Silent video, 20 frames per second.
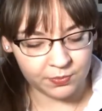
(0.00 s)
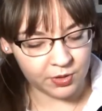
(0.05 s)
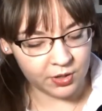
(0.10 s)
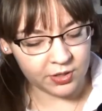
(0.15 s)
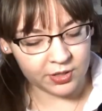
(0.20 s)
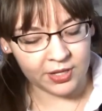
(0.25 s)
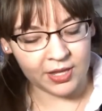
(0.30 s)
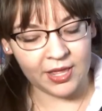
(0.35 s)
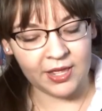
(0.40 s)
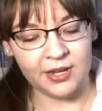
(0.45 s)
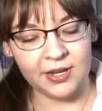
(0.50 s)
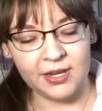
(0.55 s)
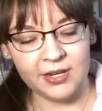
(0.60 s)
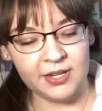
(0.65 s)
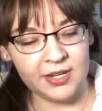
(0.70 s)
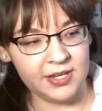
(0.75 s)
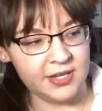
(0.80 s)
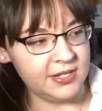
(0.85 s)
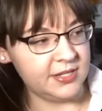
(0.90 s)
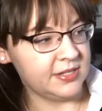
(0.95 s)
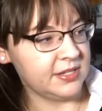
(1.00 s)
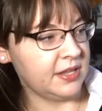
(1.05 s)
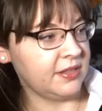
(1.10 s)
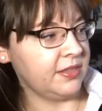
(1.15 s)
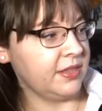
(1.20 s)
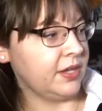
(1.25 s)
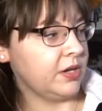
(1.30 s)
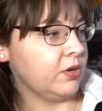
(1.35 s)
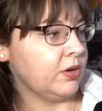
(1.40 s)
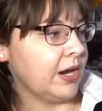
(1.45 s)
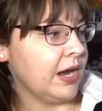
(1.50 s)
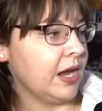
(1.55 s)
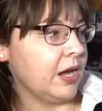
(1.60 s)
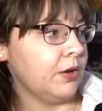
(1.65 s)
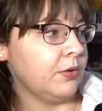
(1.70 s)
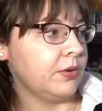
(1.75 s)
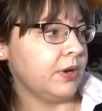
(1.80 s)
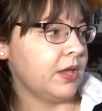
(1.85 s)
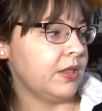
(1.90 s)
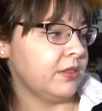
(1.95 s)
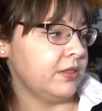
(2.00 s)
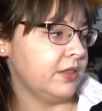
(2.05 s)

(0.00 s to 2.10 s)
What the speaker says: book, and it is The Crown,